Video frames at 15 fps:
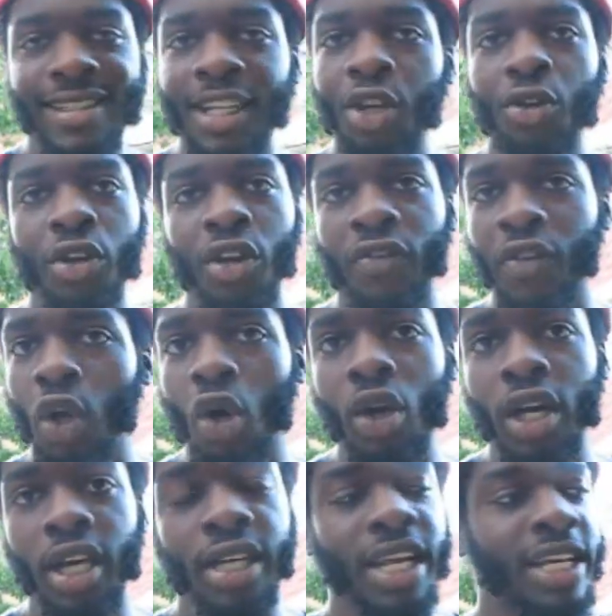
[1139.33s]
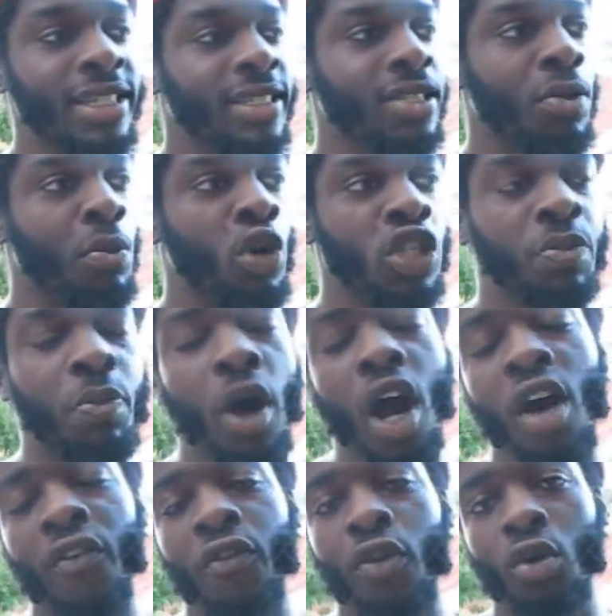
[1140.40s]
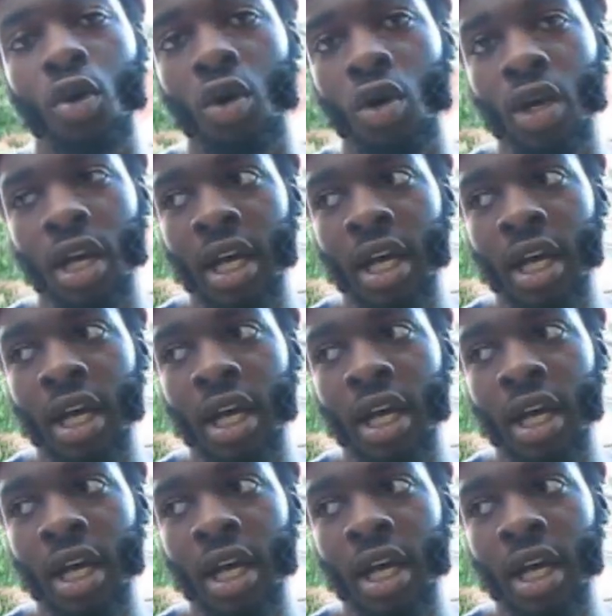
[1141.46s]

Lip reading: secret of yoga. That's the most powerful